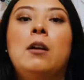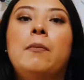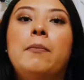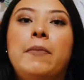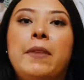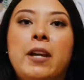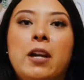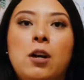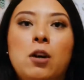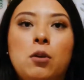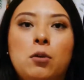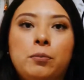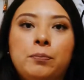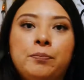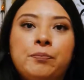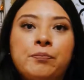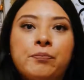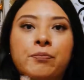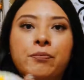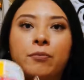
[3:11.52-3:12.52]
Now,
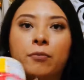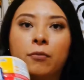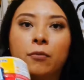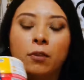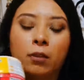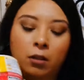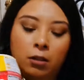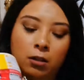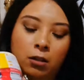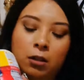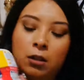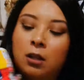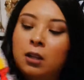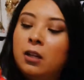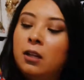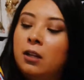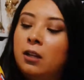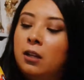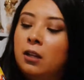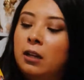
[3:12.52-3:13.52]

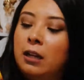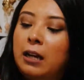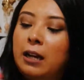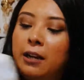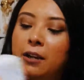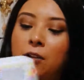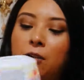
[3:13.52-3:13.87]
I